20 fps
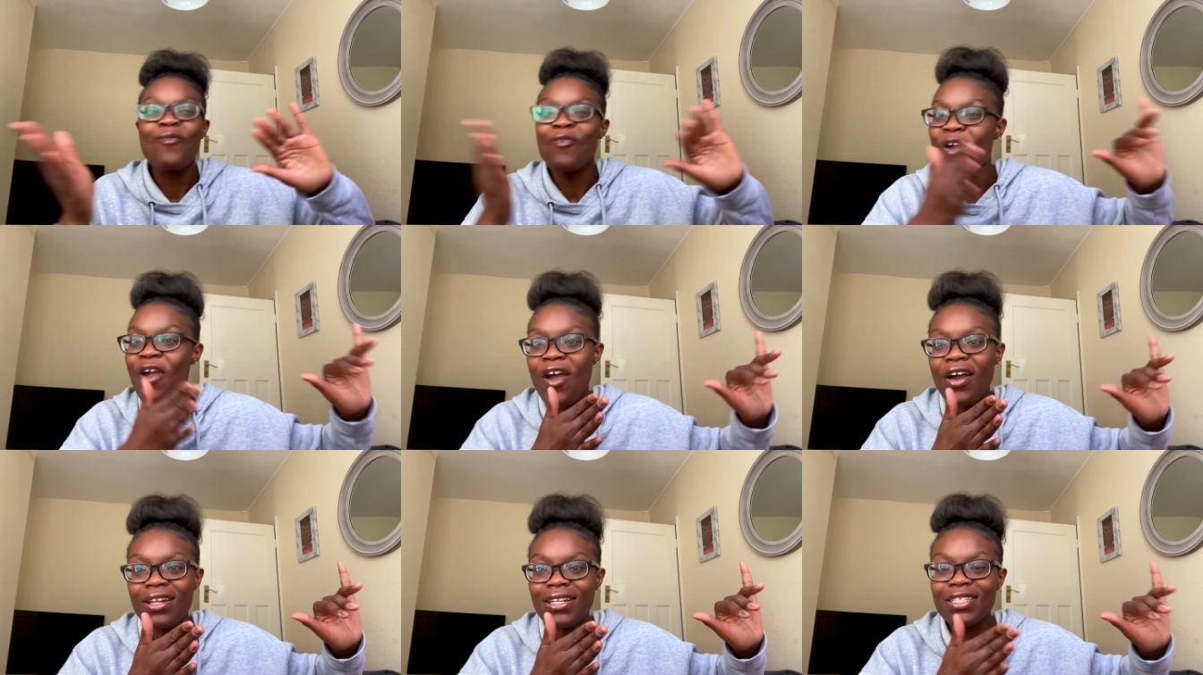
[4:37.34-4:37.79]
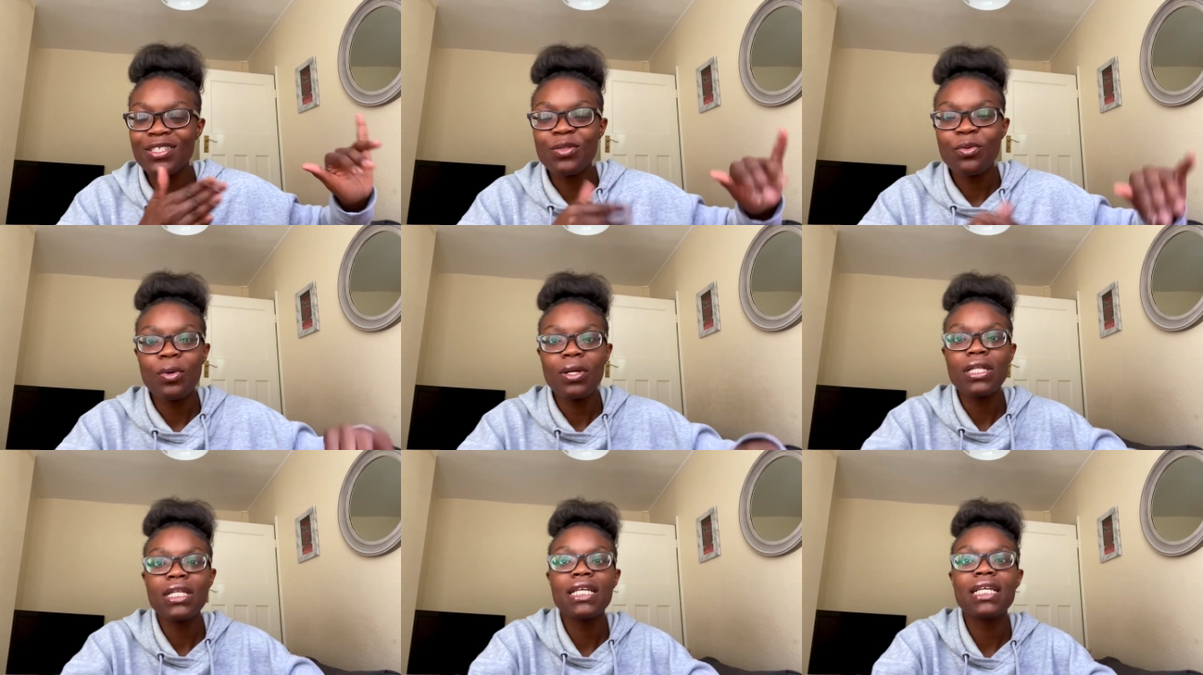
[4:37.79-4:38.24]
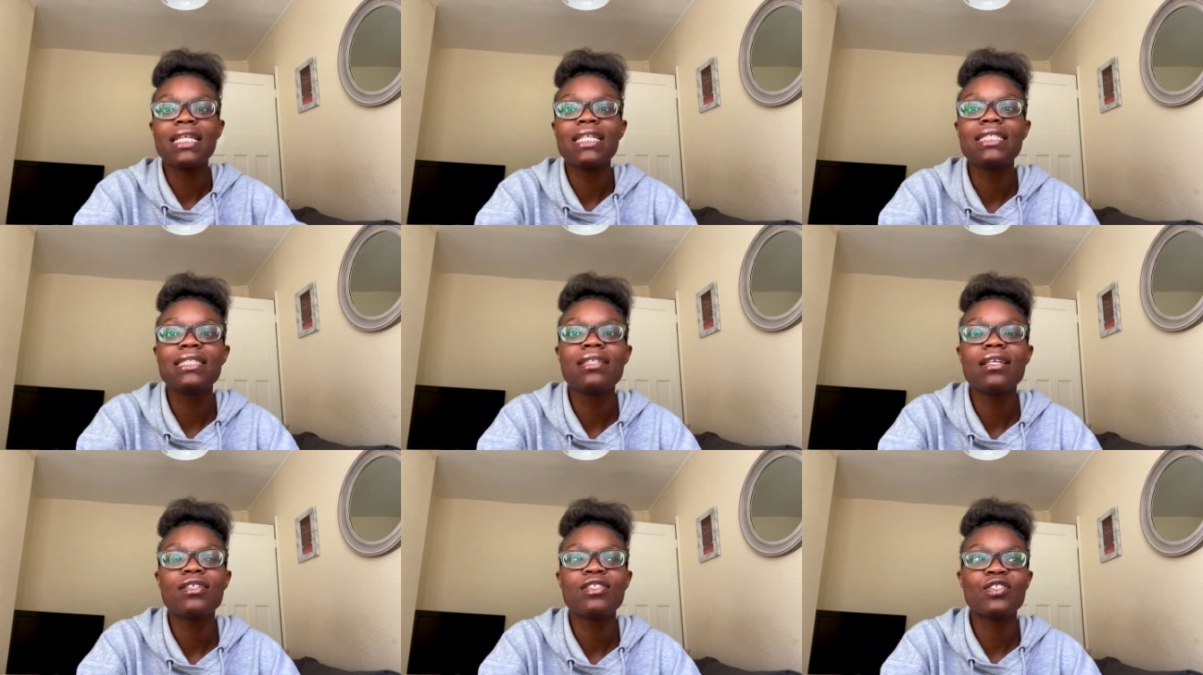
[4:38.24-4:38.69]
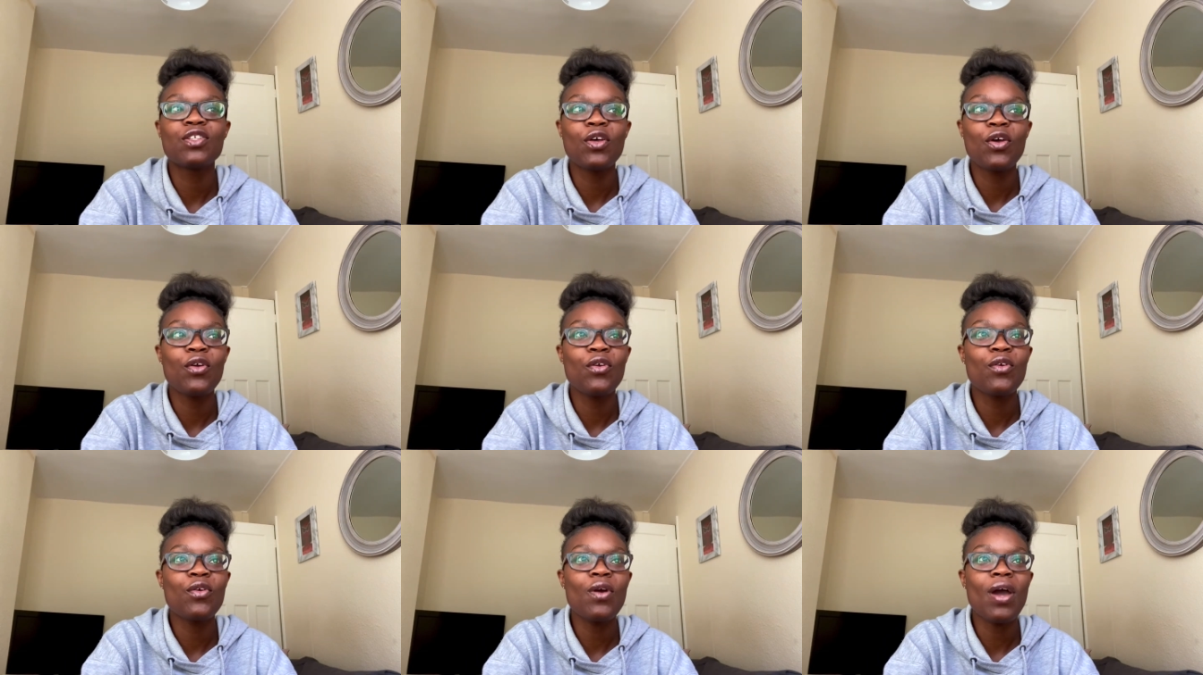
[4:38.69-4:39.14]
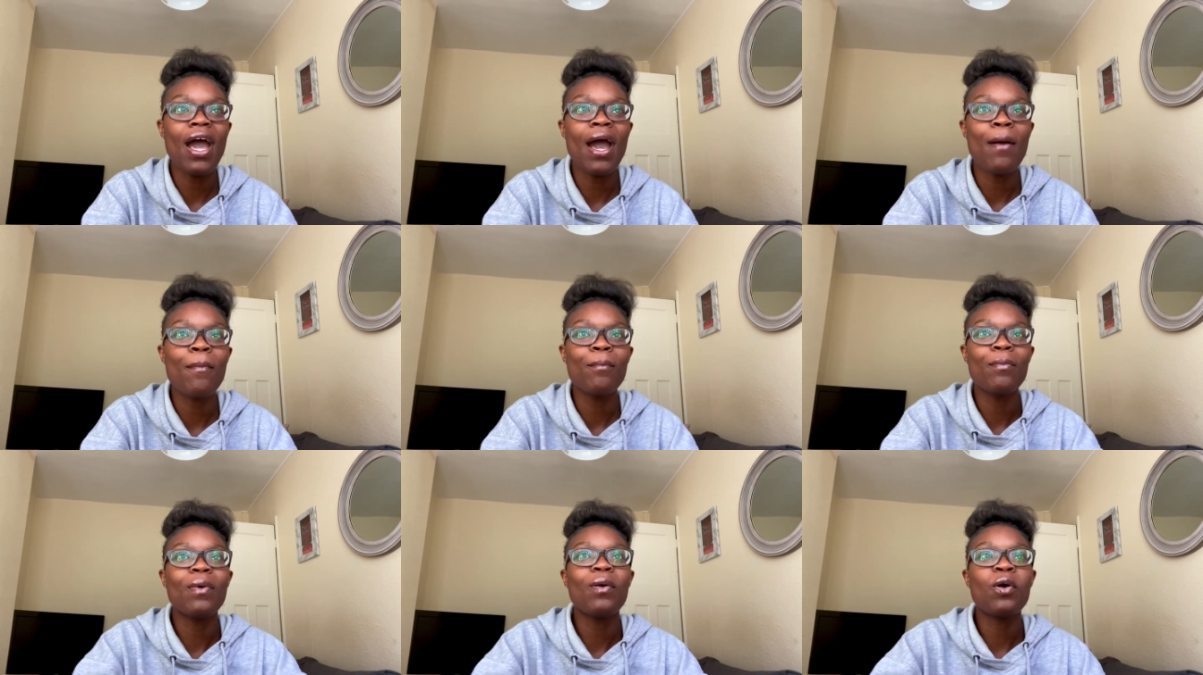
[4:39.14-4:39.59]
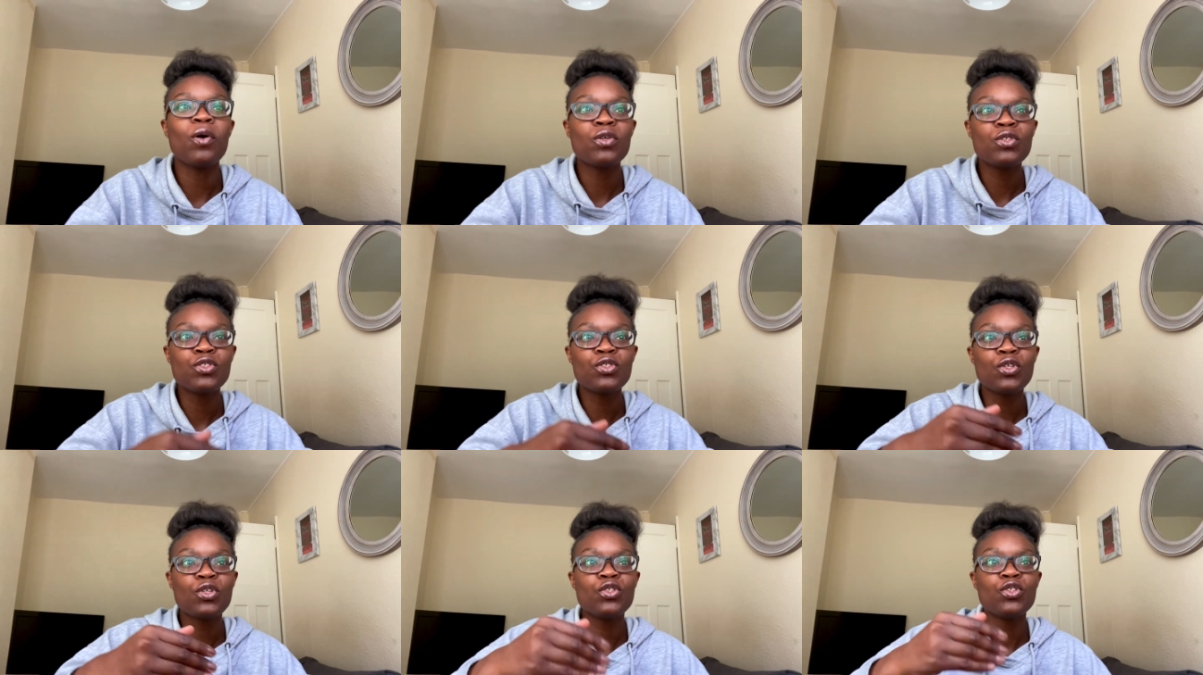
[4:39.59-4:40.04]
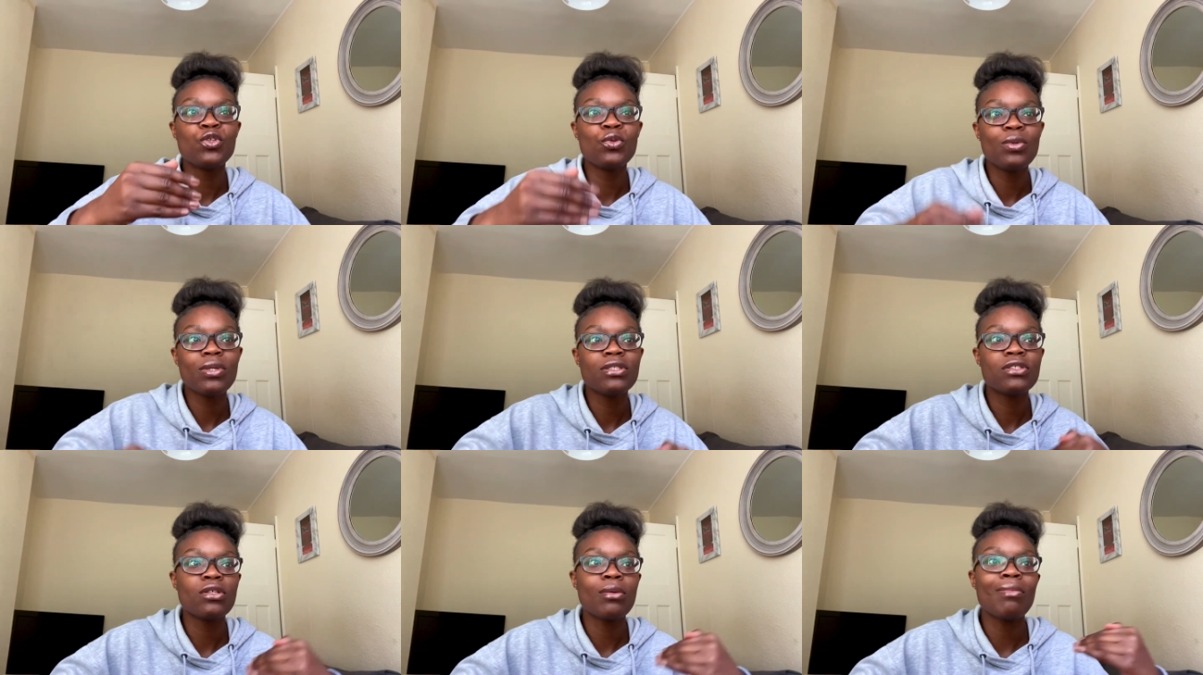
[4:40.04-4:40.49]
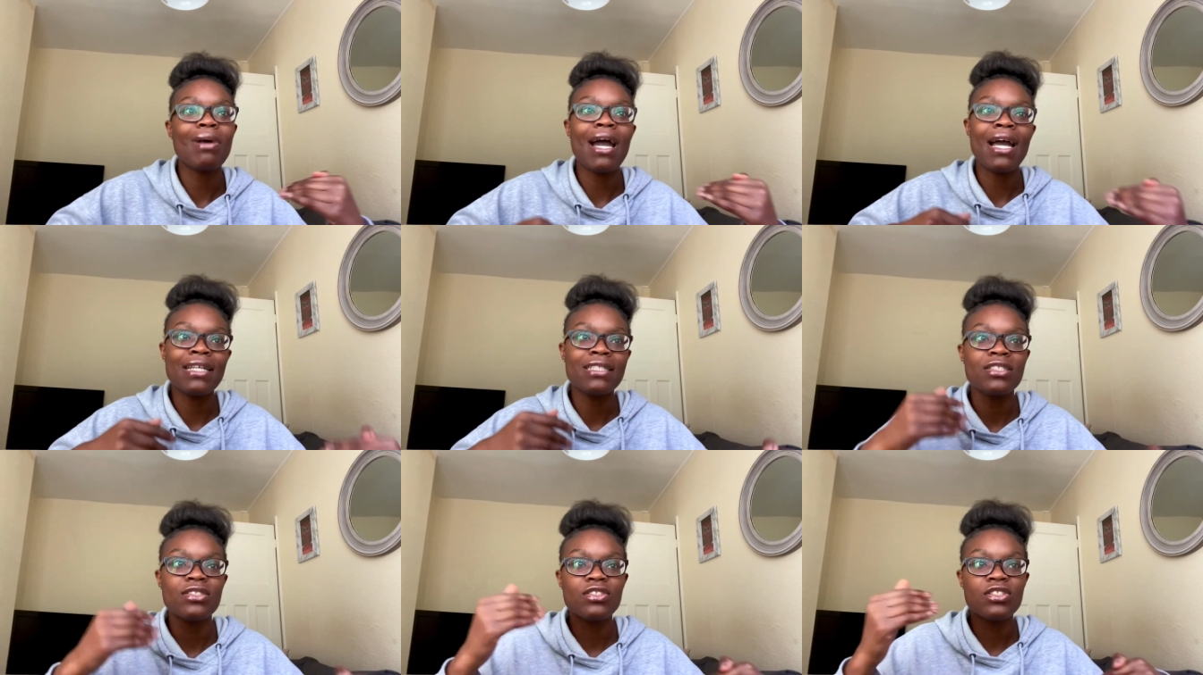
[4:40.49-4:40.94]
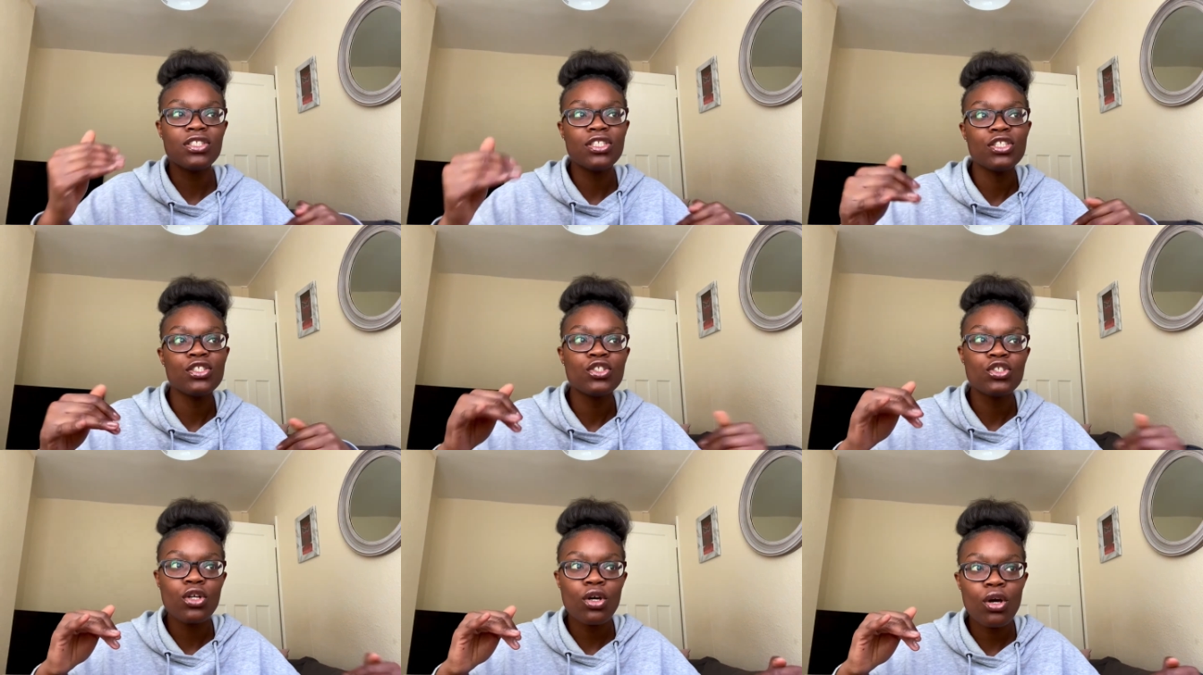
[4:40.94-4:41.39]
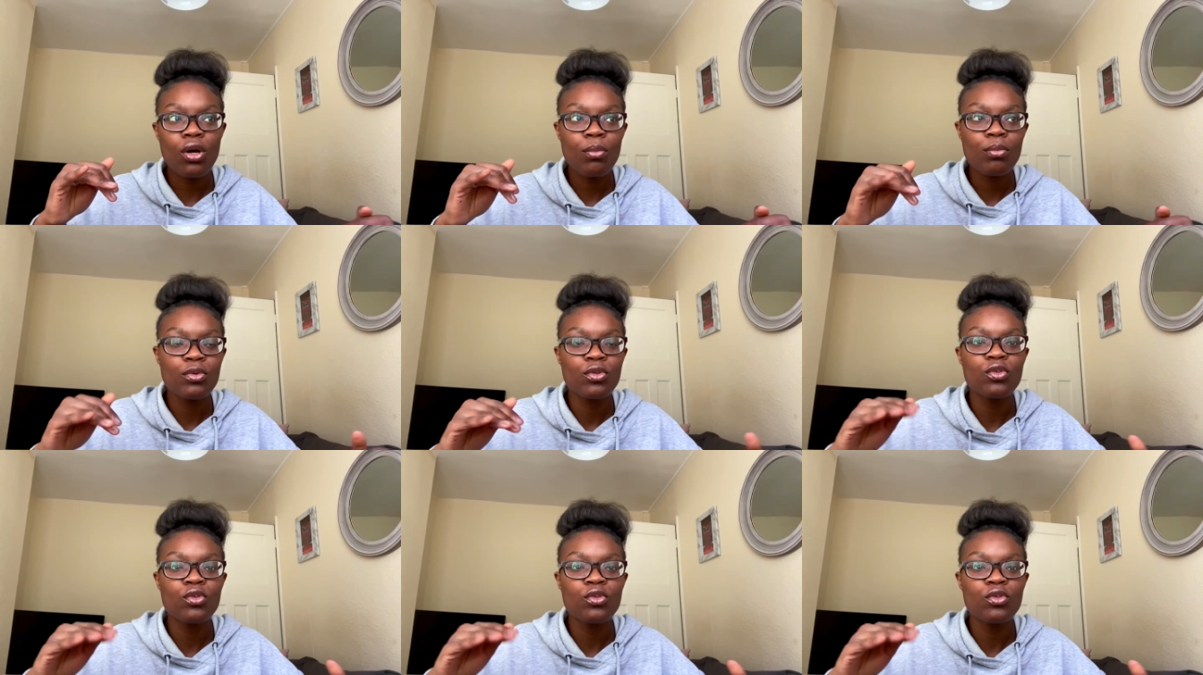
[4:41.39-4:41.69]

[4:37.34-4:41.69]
early 20s. So I'm also doing some agency job,